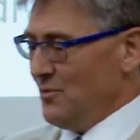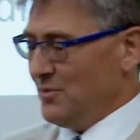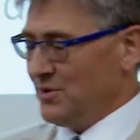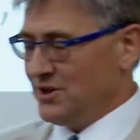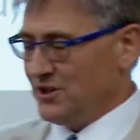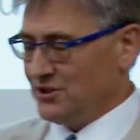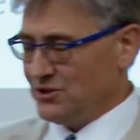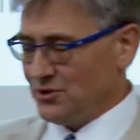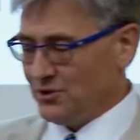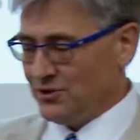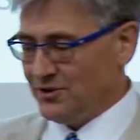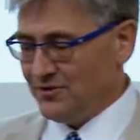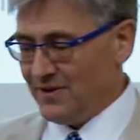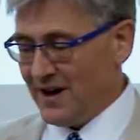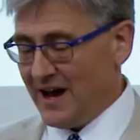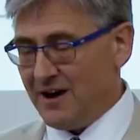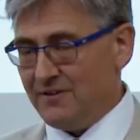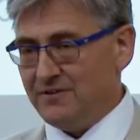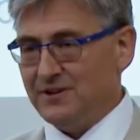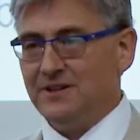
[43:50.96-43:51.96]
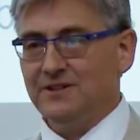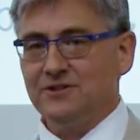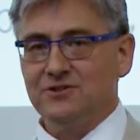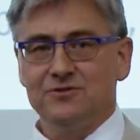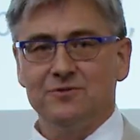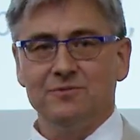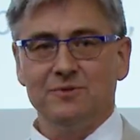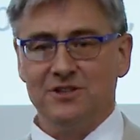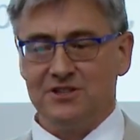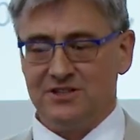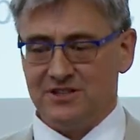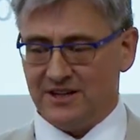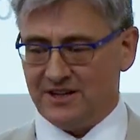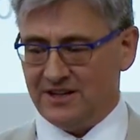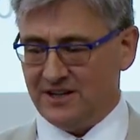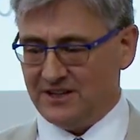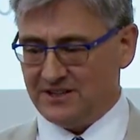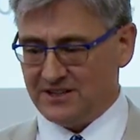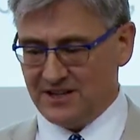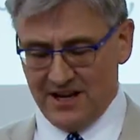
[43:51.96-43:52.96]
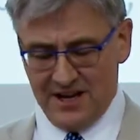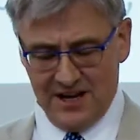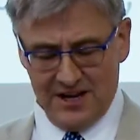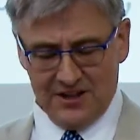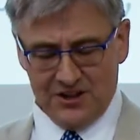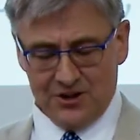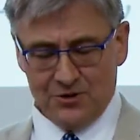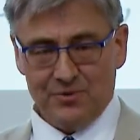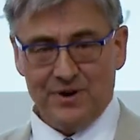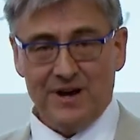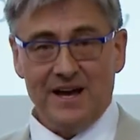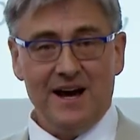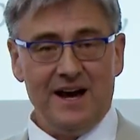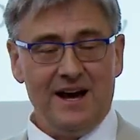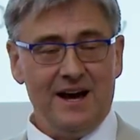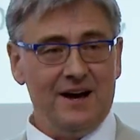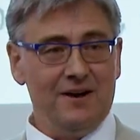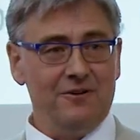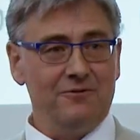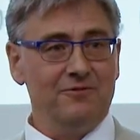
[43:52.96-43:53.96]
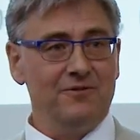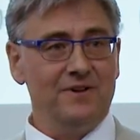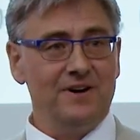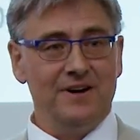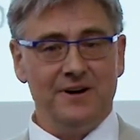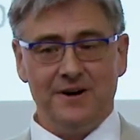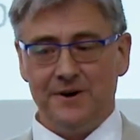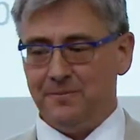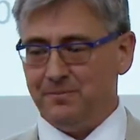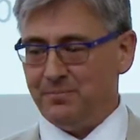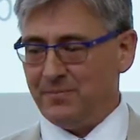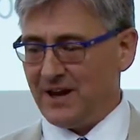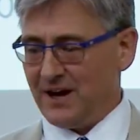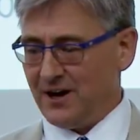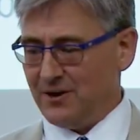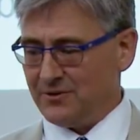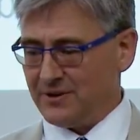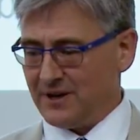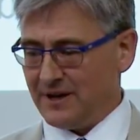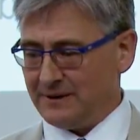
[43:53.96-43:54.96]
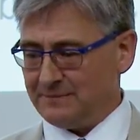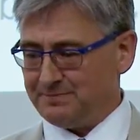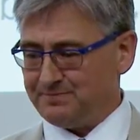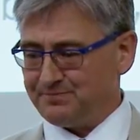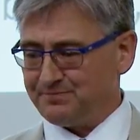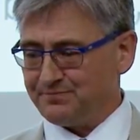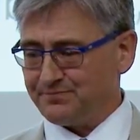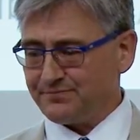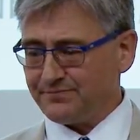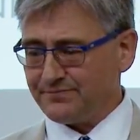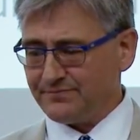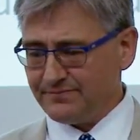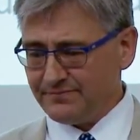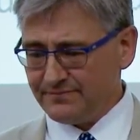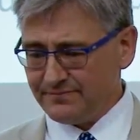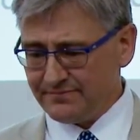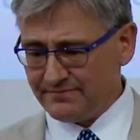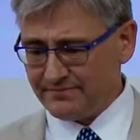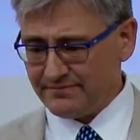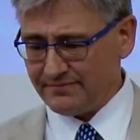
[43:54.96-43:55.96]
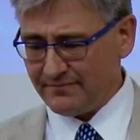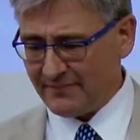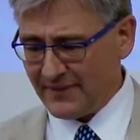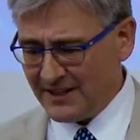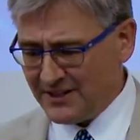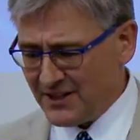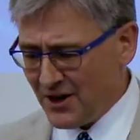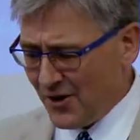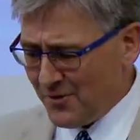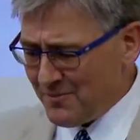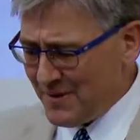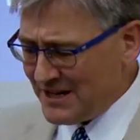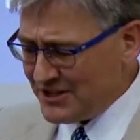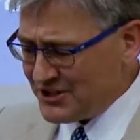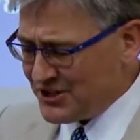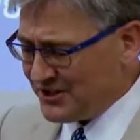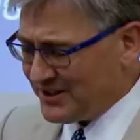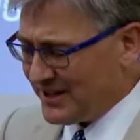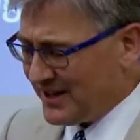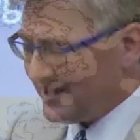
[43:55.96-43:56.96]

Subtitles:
with the sort of evidence from the studies that we have out there. Now, I mentioned